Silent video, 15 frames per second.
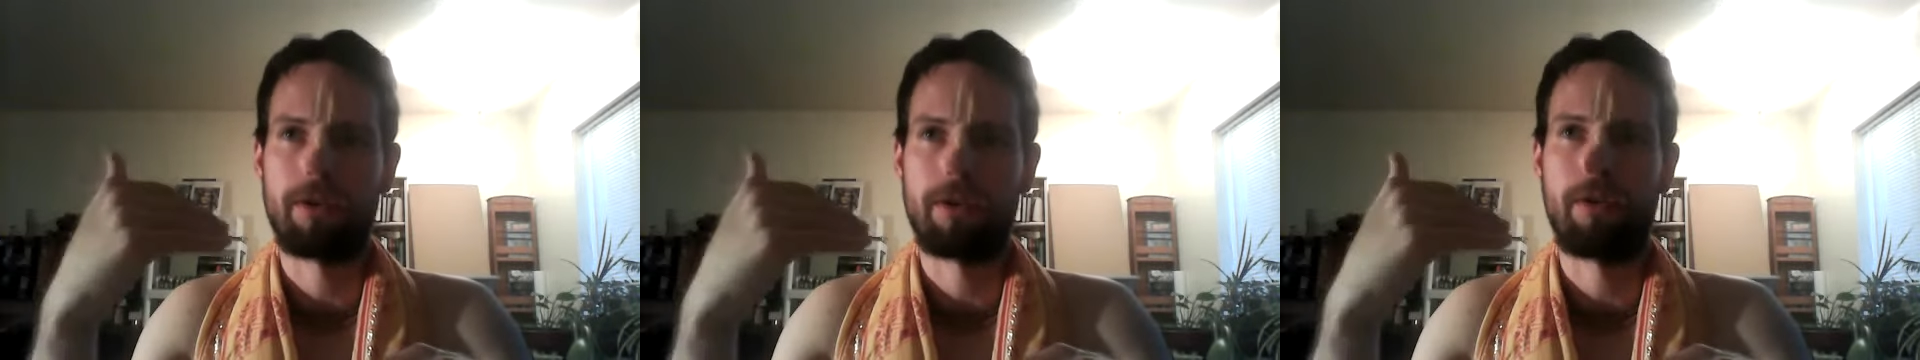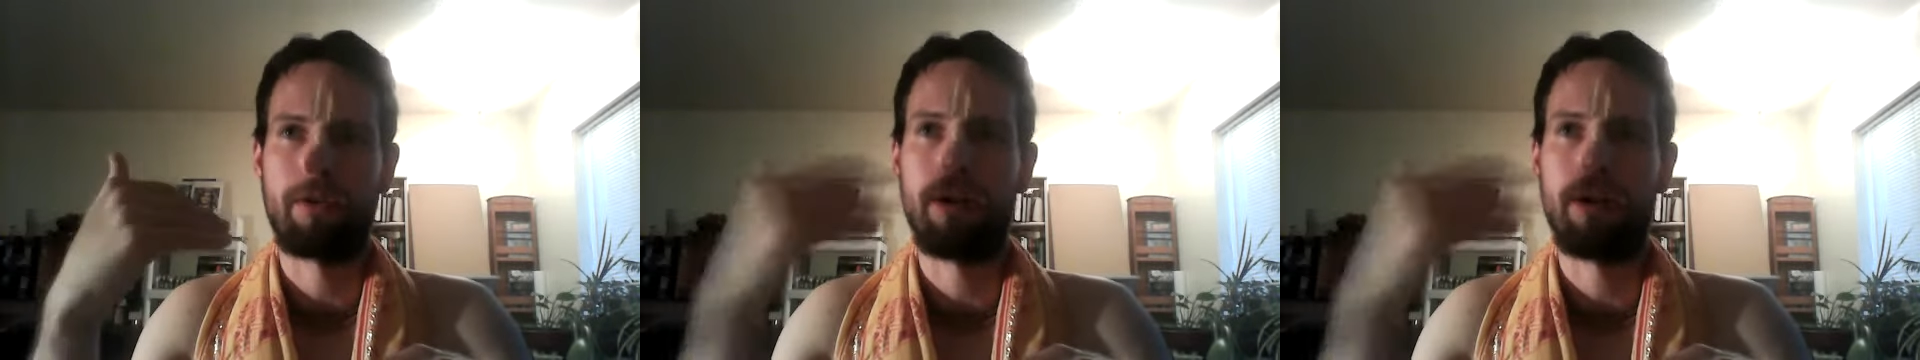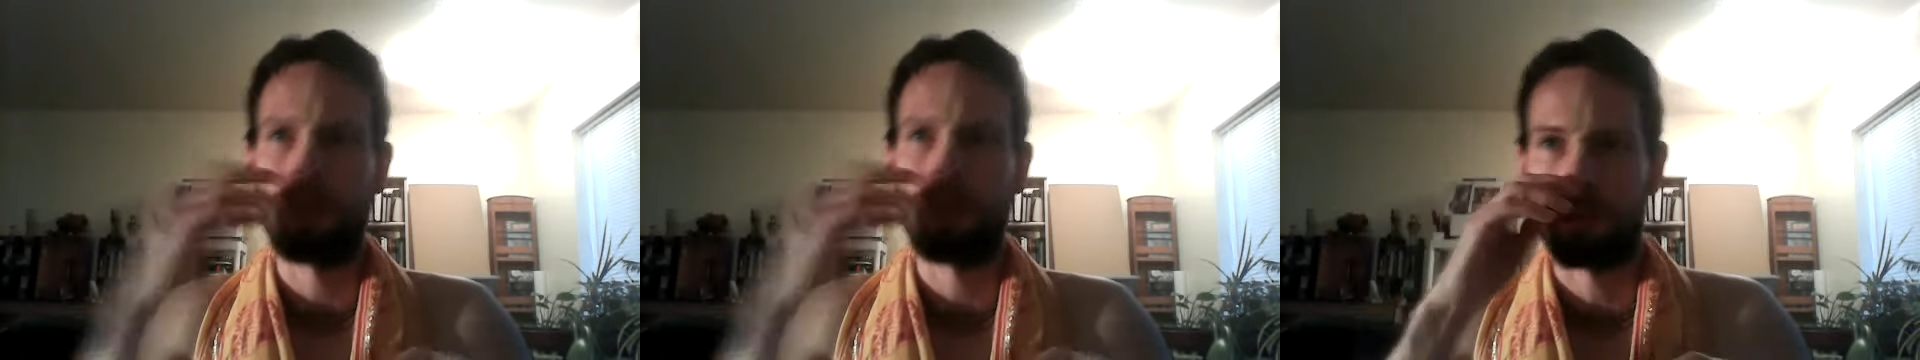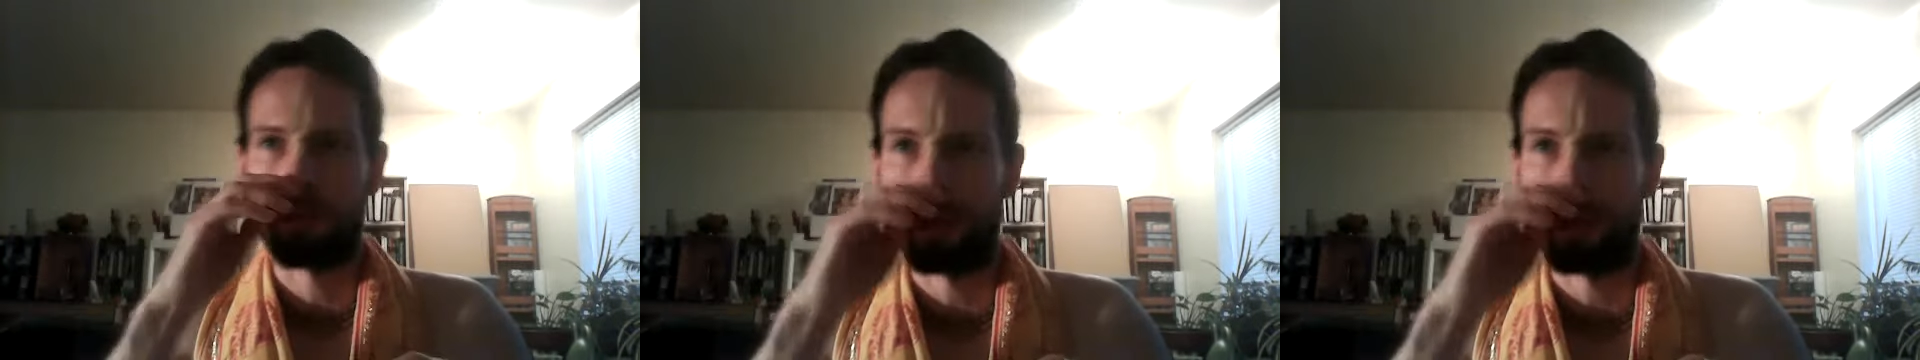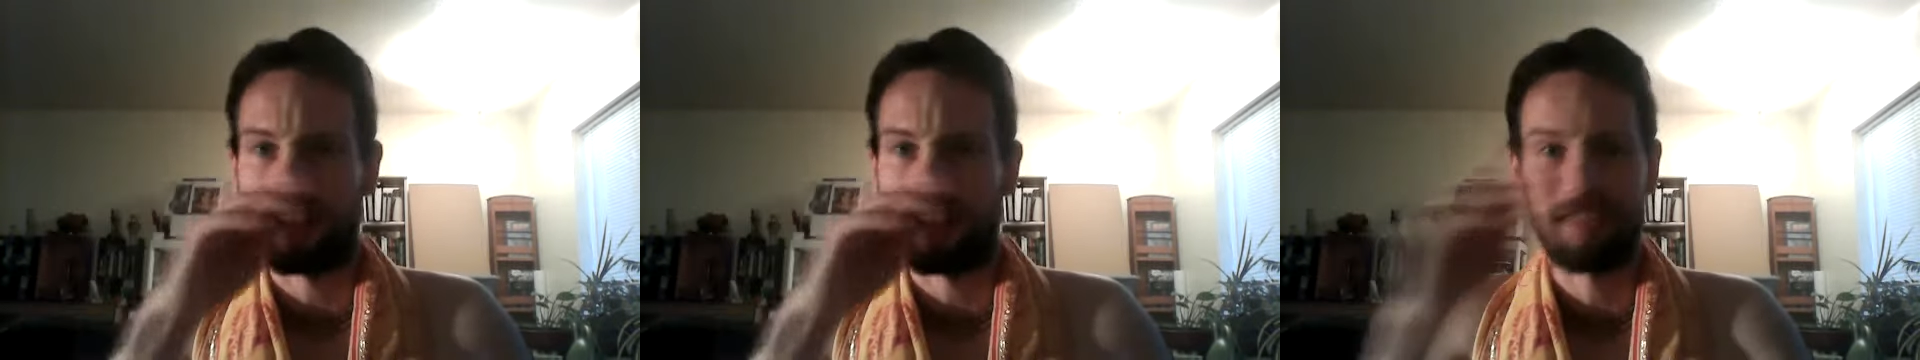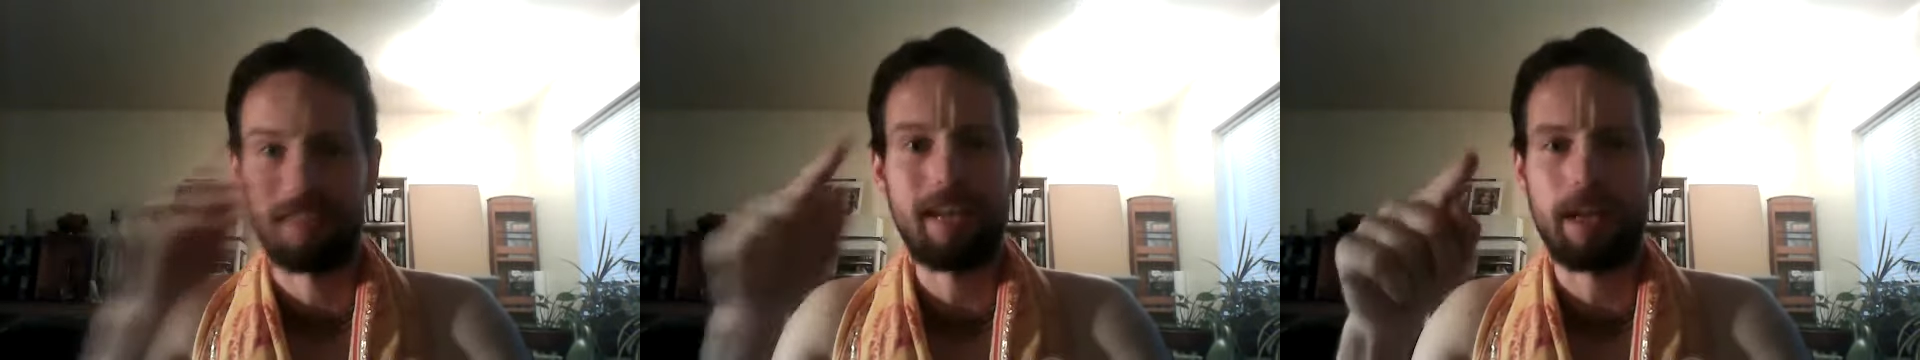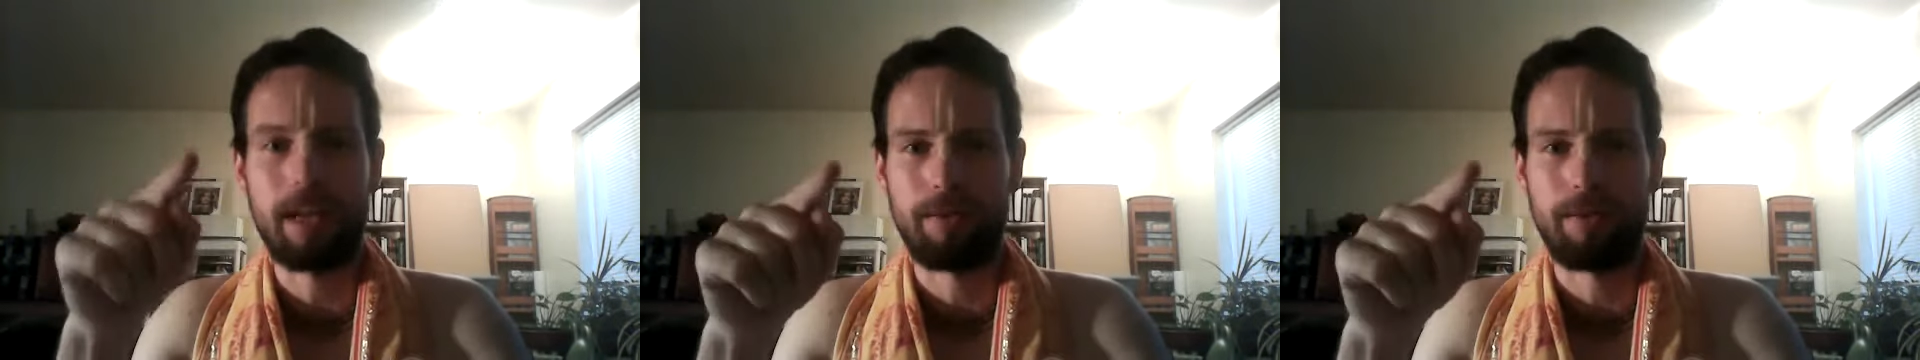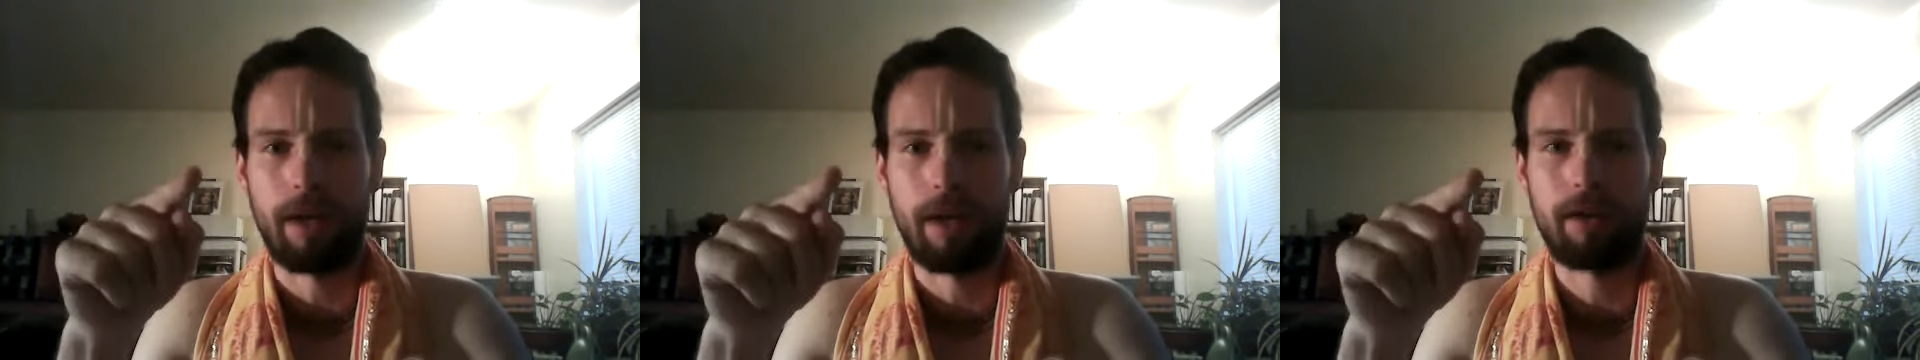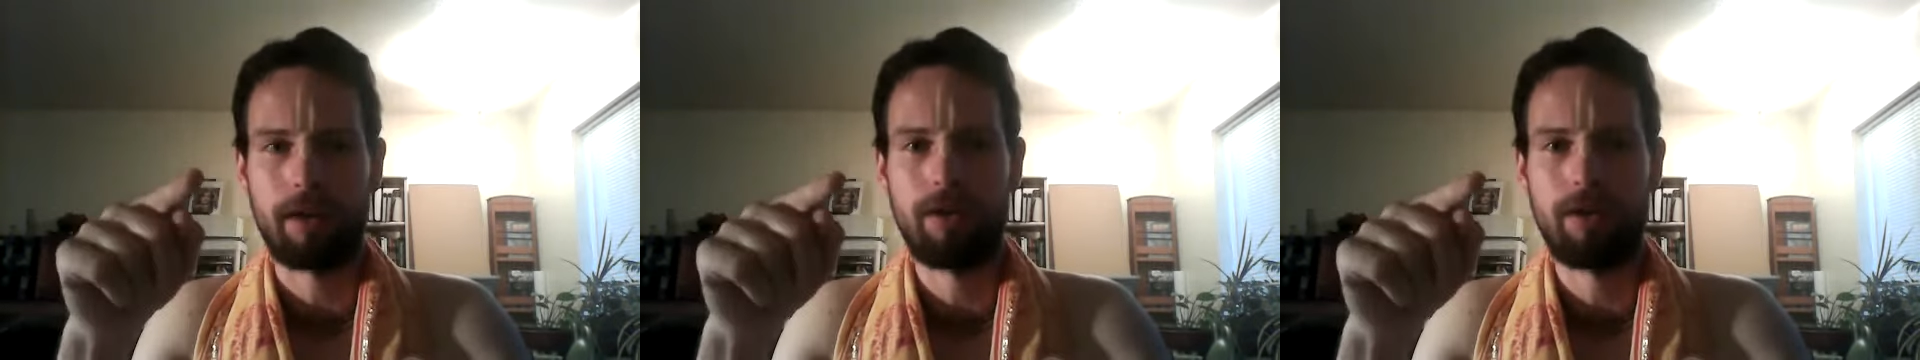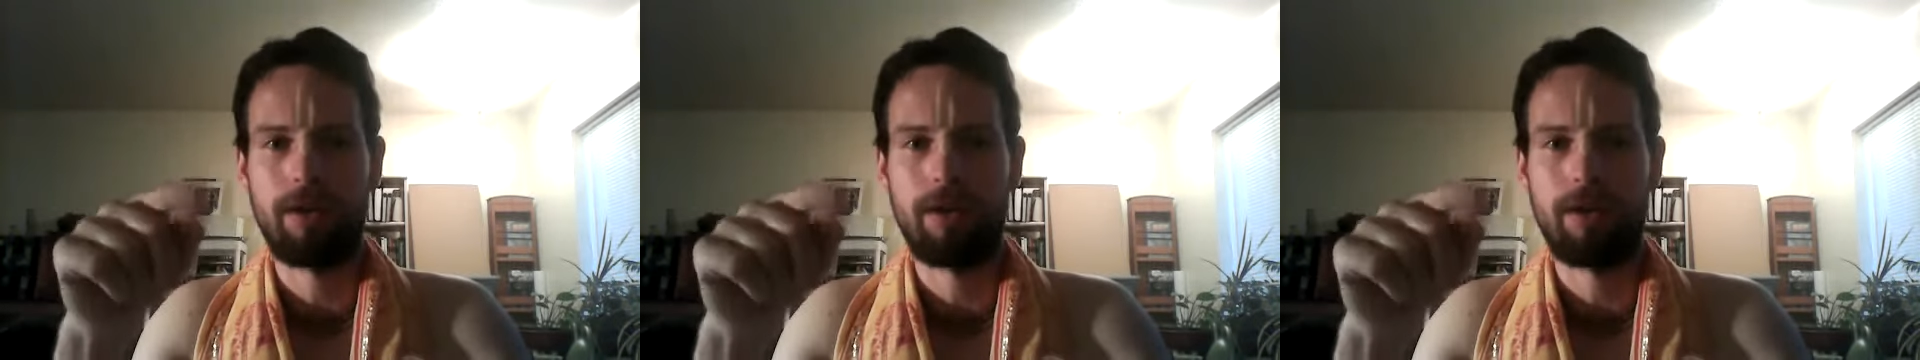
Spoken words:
surrendering is more like a side effect